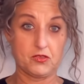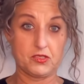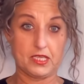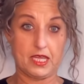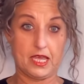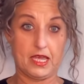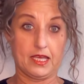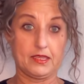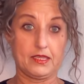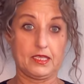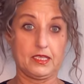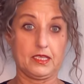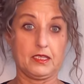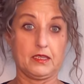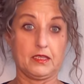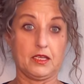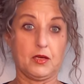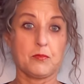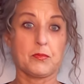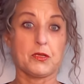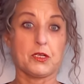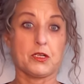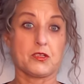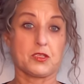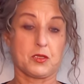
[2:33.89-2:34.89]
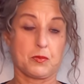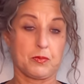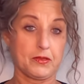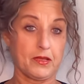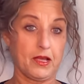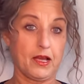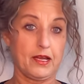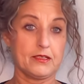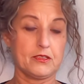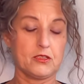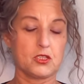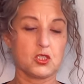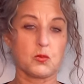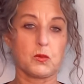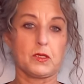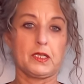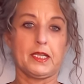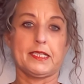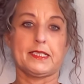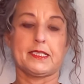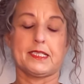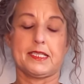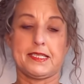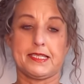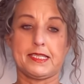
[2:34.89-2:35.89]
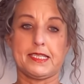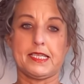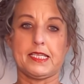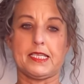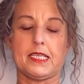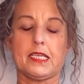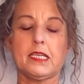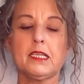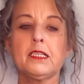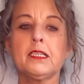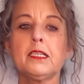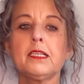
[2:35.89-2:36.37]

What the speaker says: and the lumber suppliers would like to see.